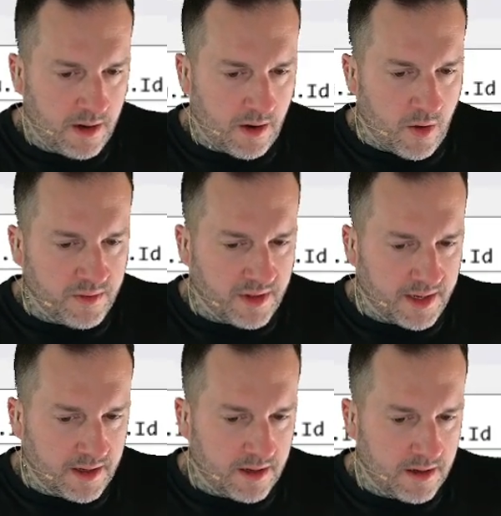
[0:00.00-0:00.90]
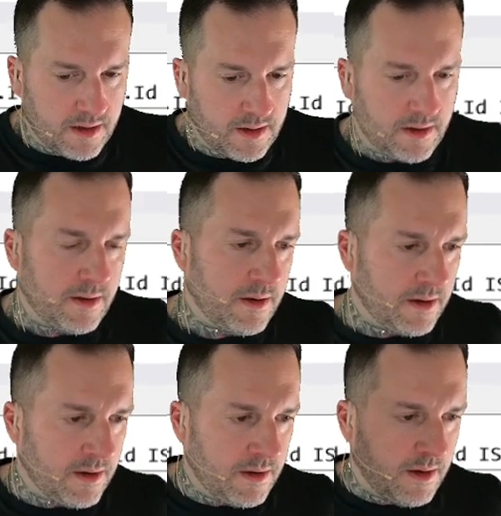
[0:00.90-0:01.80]
only
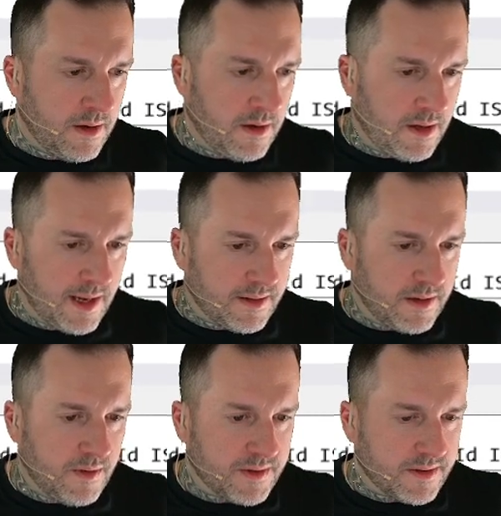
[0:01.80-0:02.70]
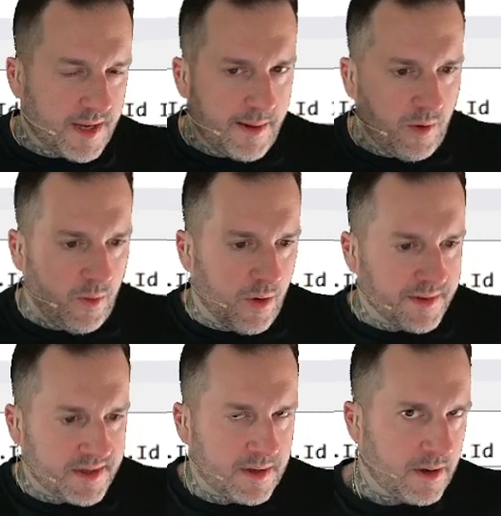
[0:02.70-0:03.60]
hit the user's table
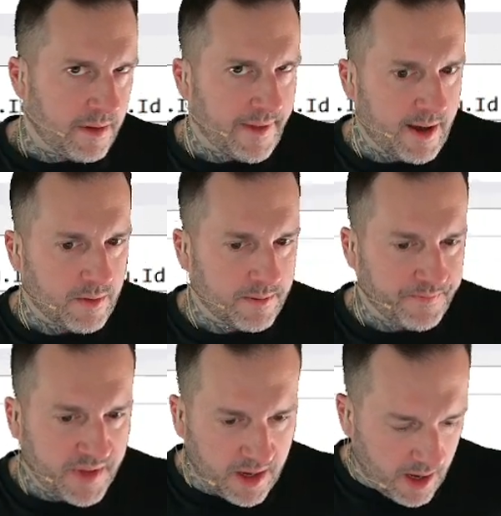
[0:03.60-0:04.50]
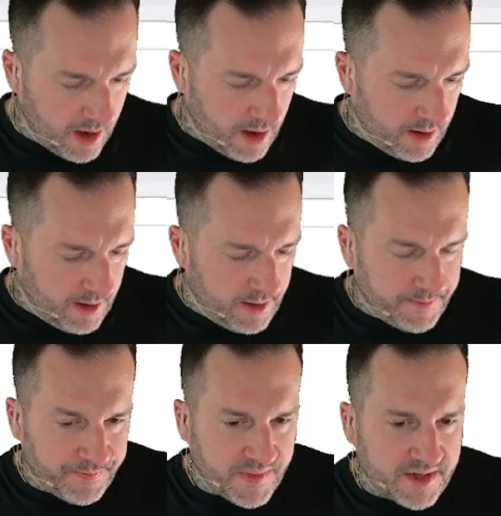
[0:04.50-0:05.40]
once on that one.
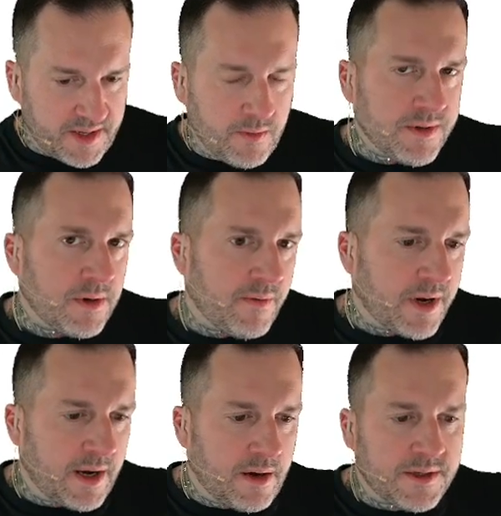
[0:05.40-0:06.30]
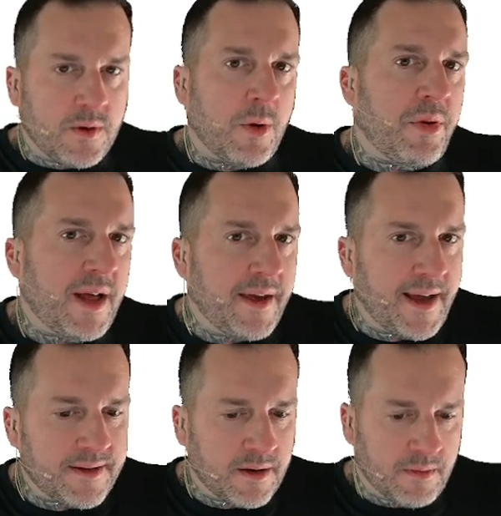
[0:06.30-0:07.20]
SQL Server can also apply
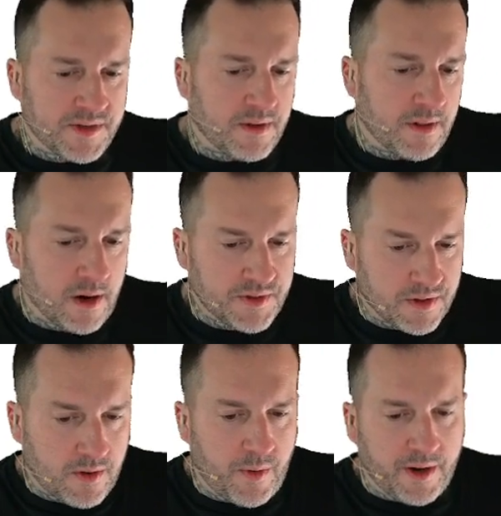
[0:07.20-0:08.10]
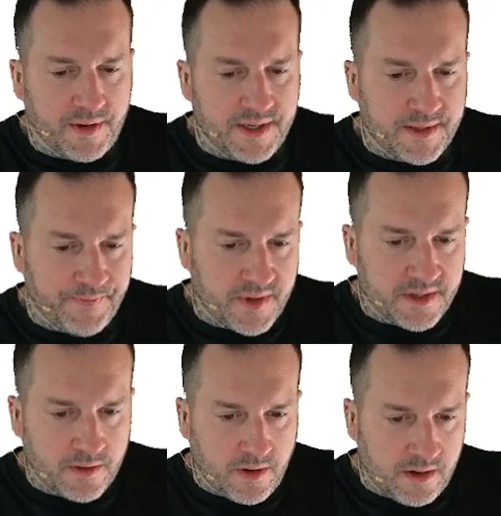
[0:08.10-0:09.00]
that to much larger queries.
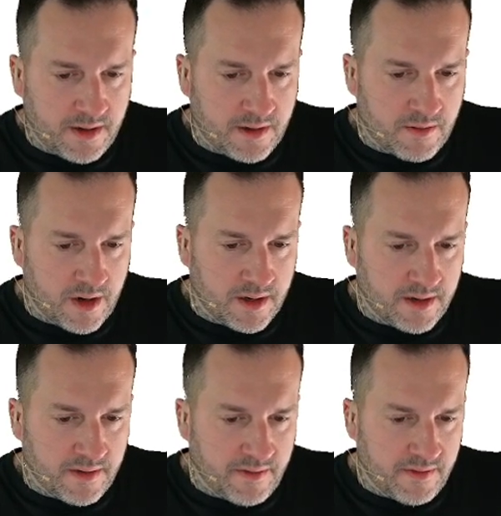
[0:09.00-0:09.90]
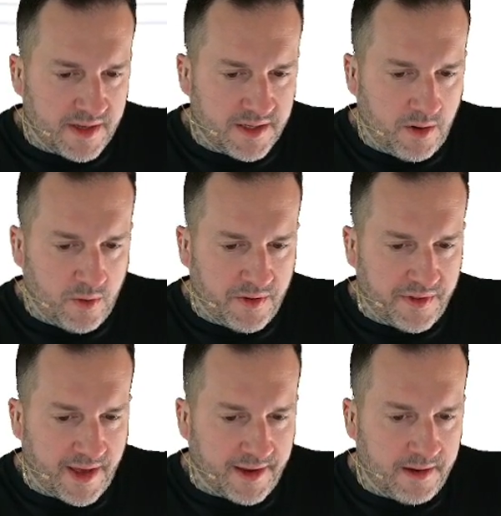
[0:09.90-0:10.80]
So I'm going to run this whole
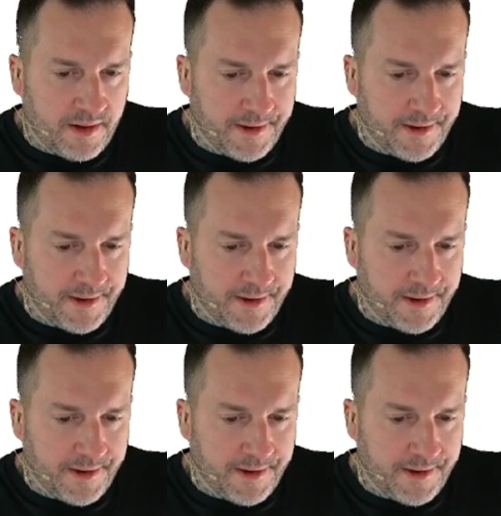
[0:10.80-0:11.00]
thing.